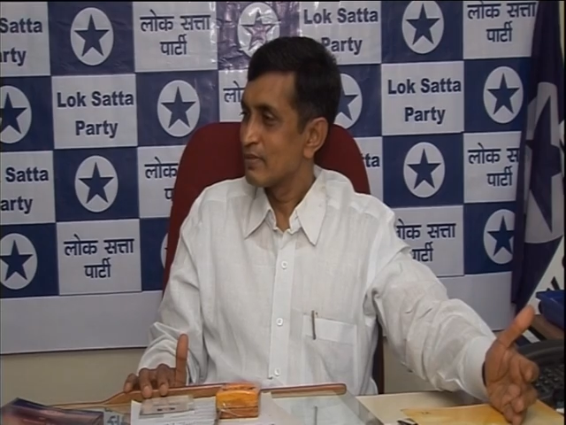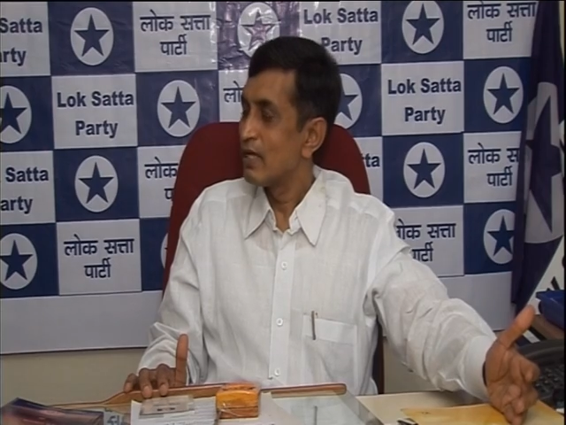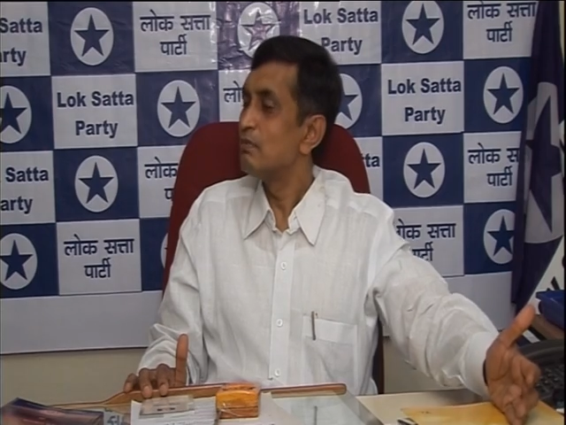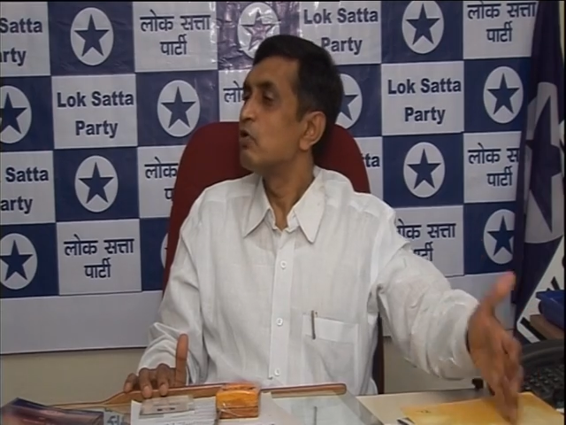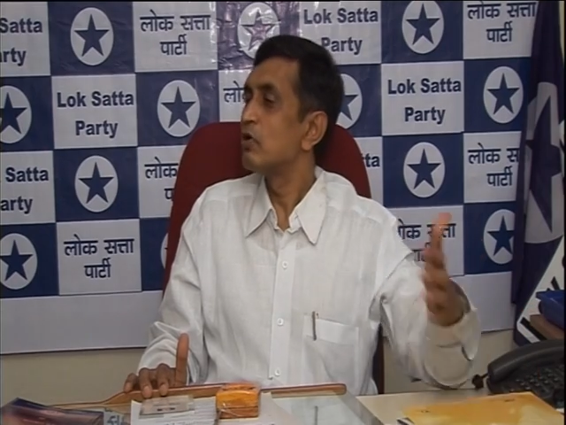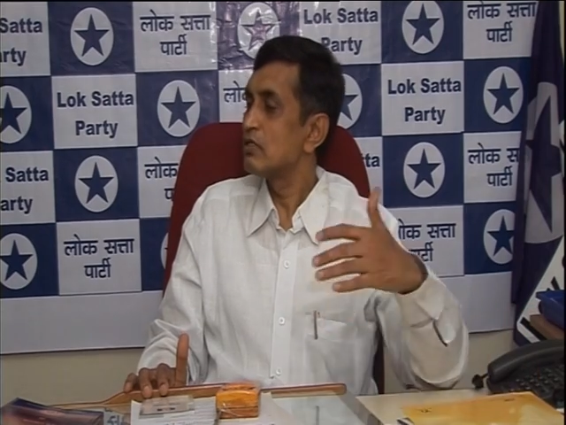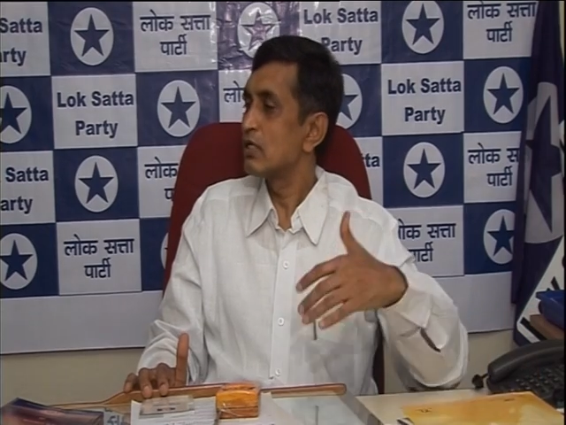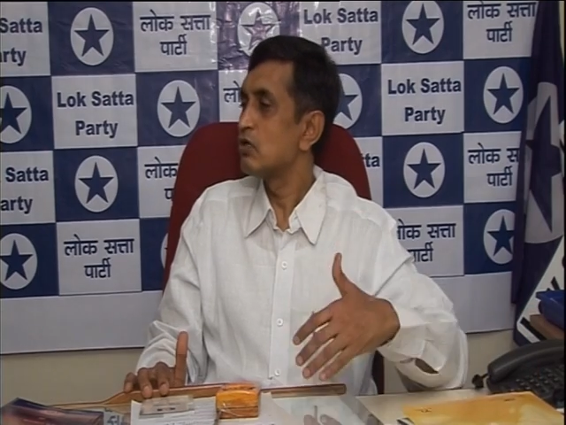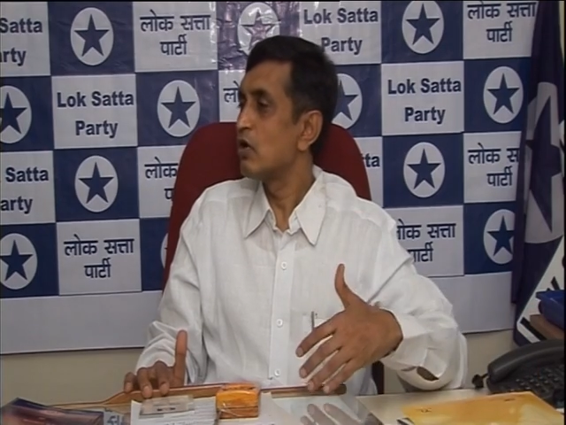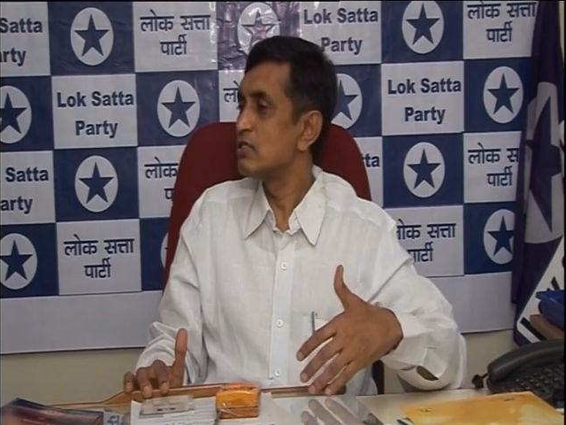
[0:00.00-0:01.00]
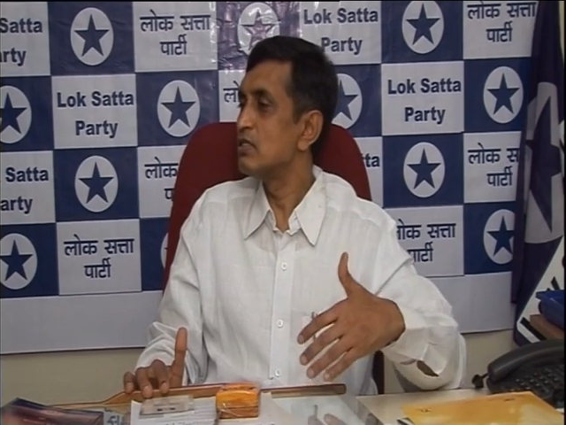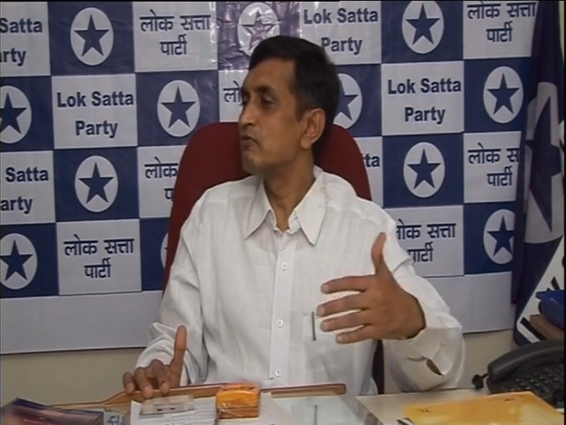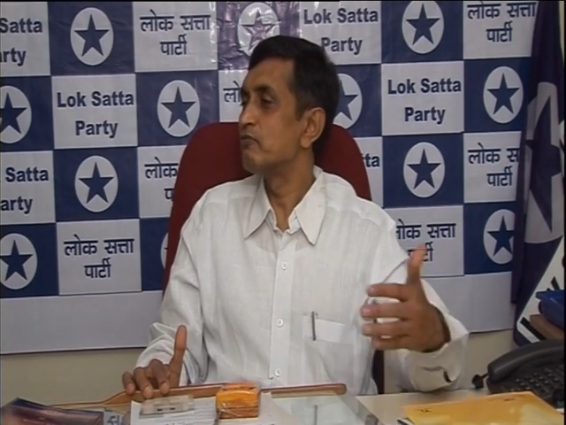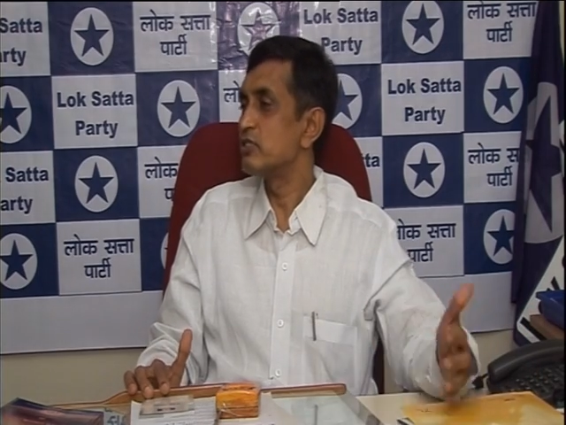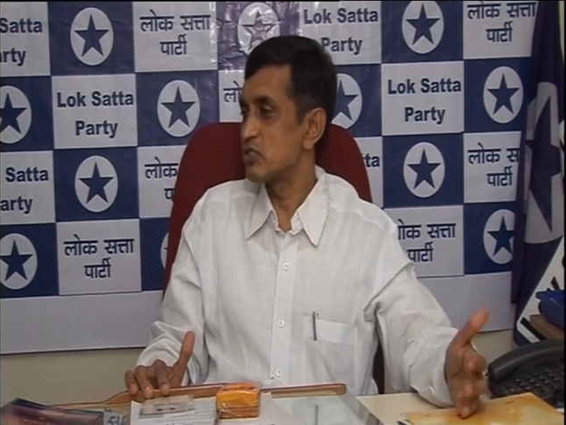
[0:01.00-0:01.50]
in modern technology in a
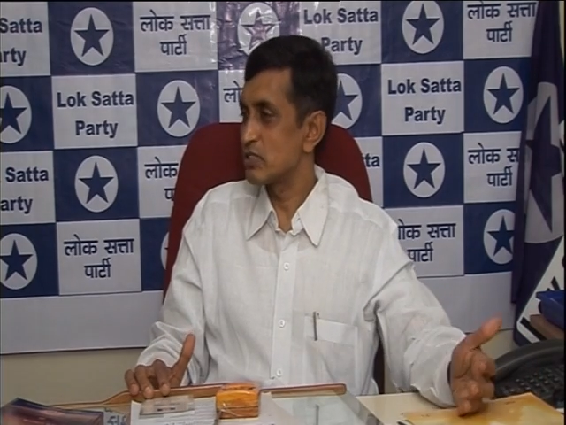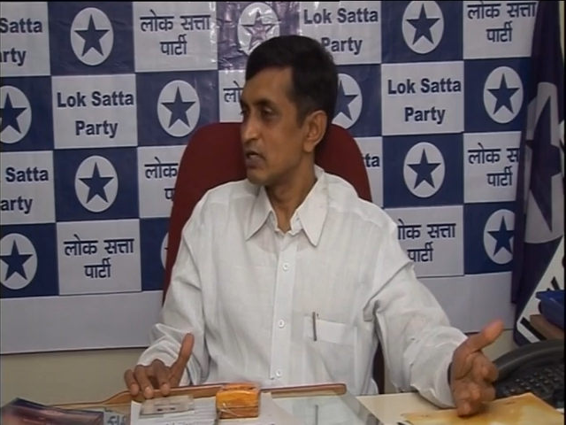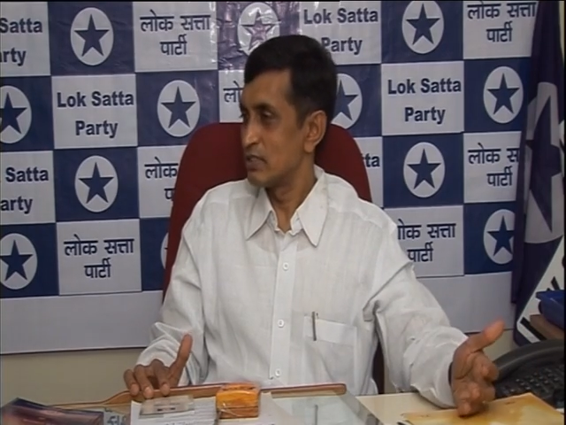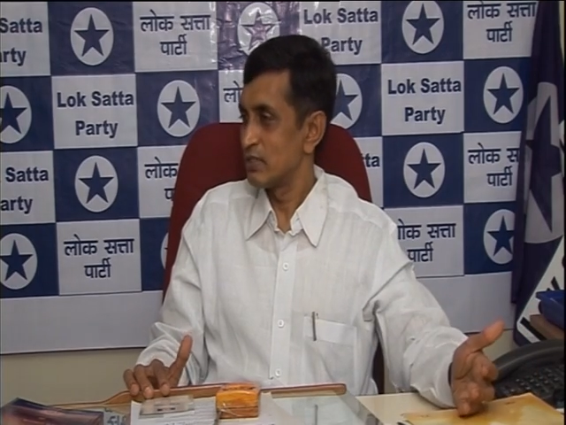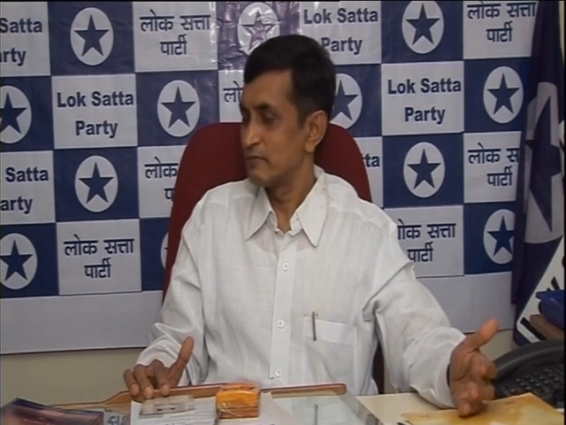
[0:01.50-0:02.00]
free society.